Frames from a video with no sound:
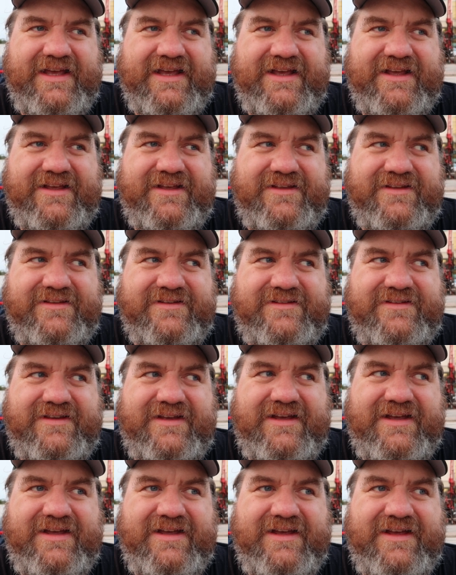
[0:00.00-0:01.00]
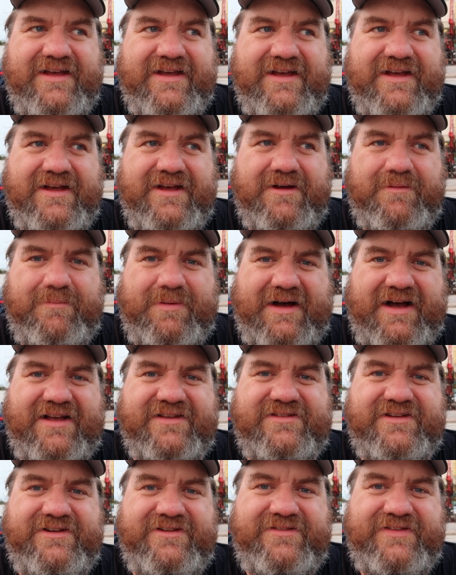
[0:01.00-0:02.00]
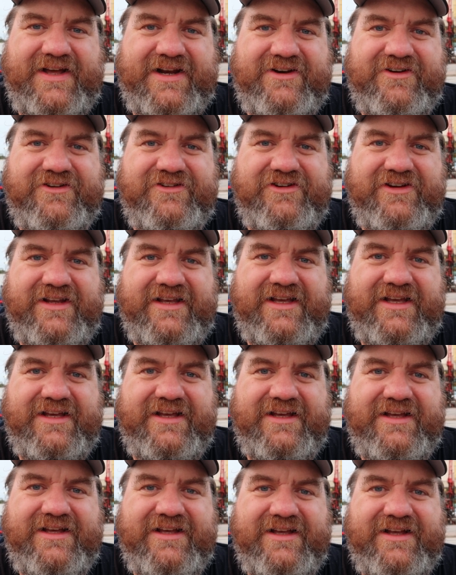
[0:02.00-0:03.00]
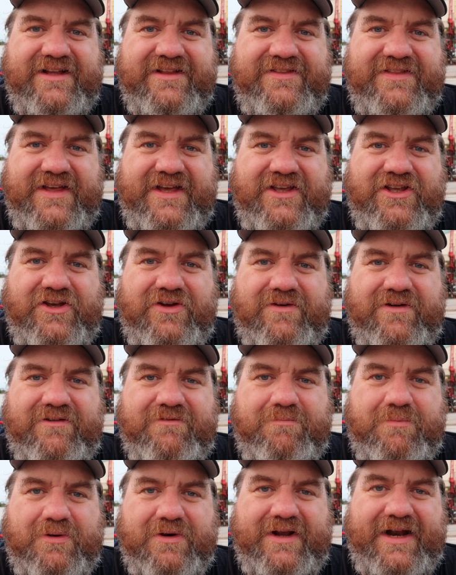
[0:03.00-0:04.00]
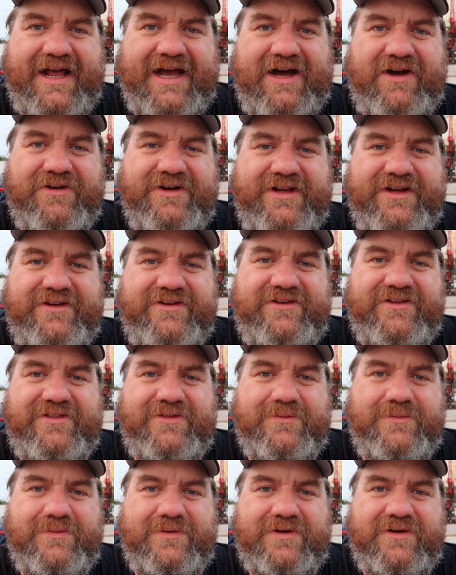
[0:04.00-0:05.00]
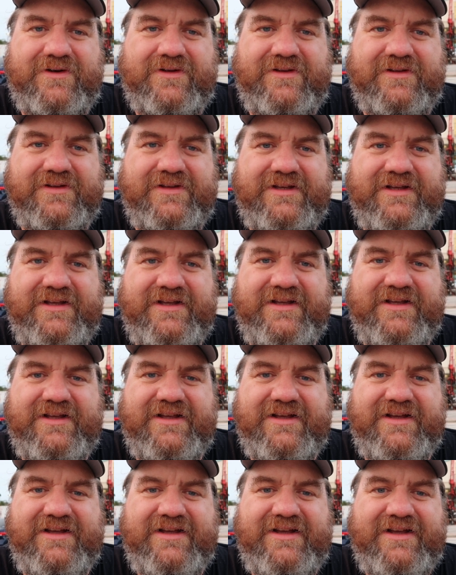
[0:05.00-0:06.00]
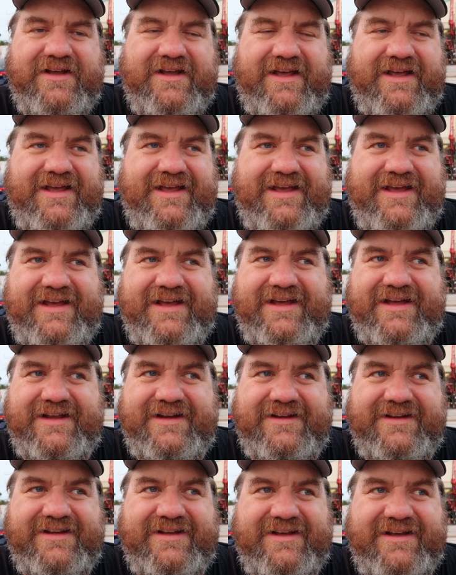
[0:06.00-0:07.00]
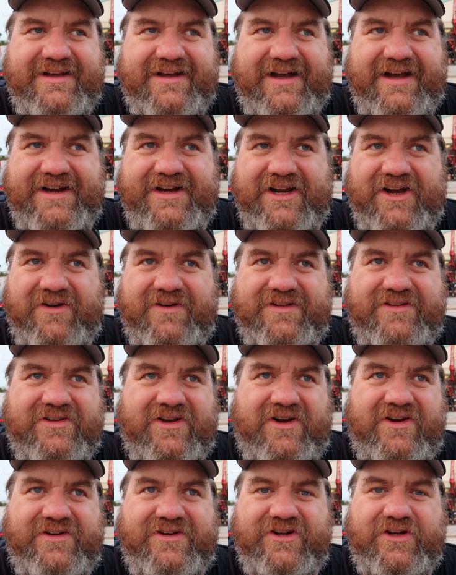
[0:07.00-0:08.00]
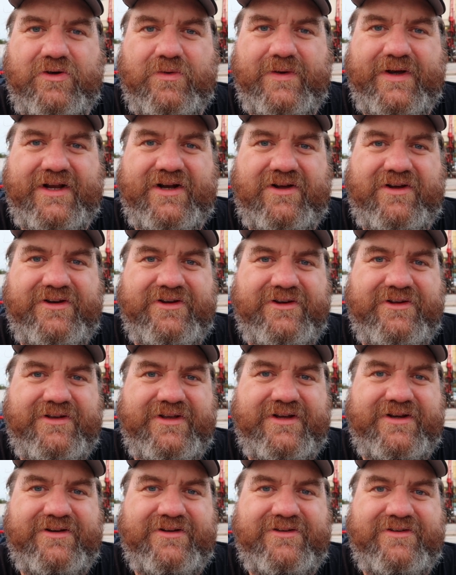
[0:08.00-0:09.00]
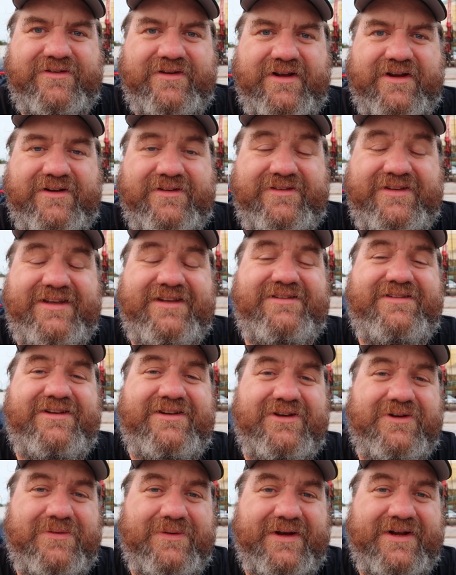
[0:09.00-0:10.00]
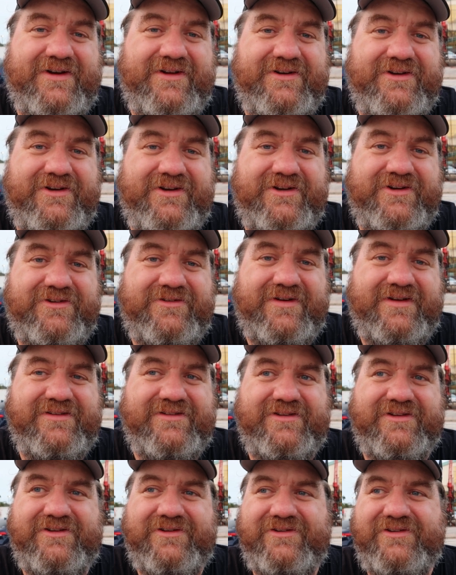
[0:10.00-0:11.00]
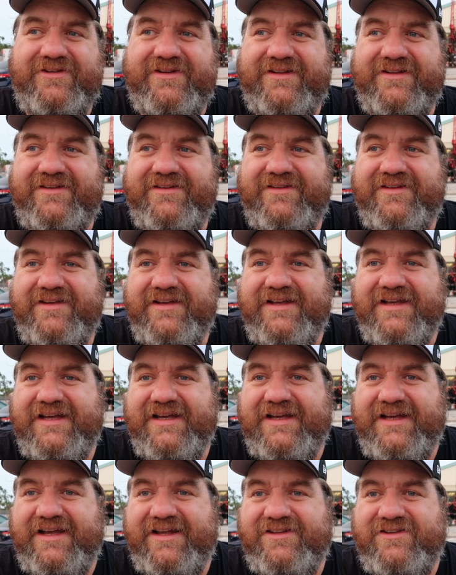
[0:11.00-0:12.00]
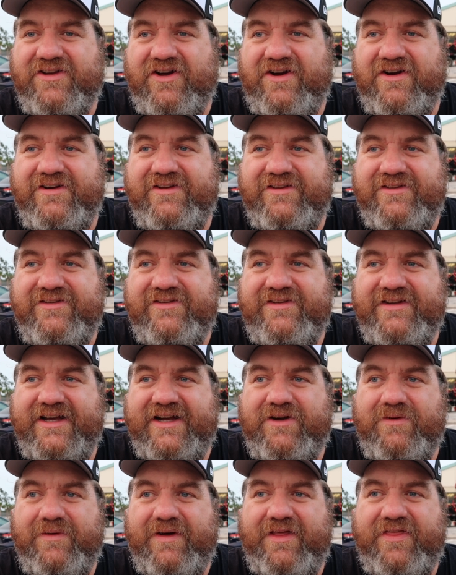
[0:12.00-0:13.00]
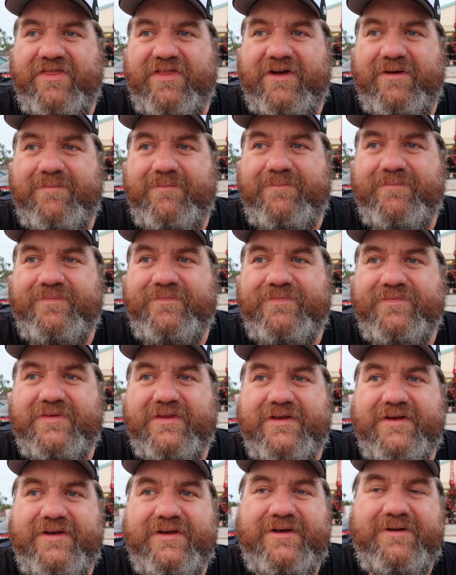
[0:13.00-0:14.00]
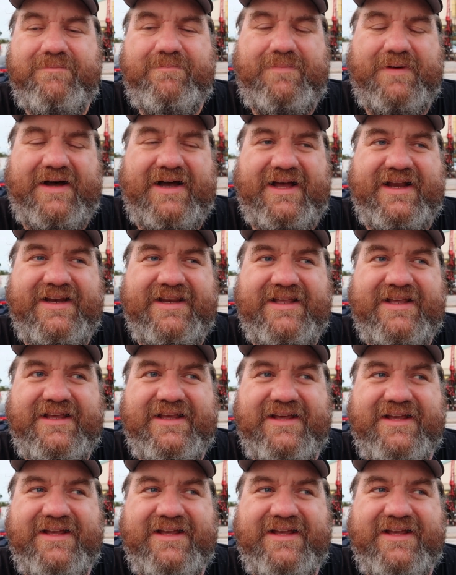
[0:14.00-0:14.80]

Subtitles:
is positive energy that you have put out into the world. And I know it's hard to quit on New Year's, it's easy to quit on New Year's resolutions. It's hard to stick with them. But